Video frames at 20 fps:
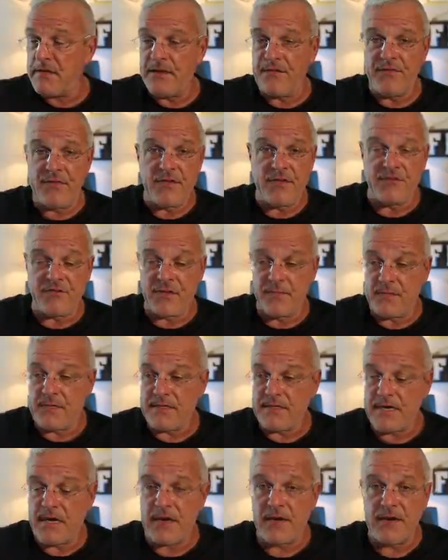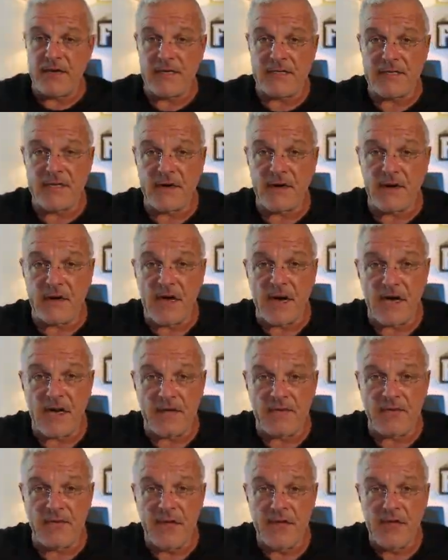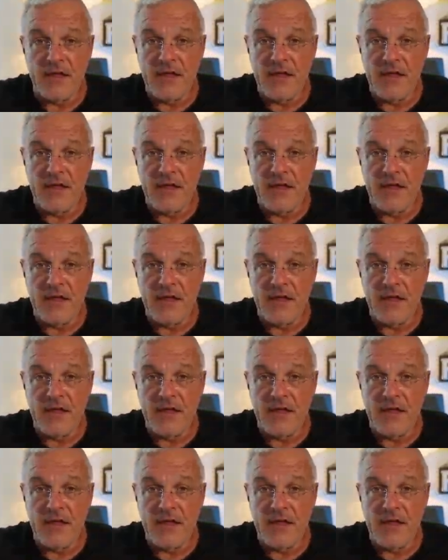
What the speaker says: even from these areas that are kind of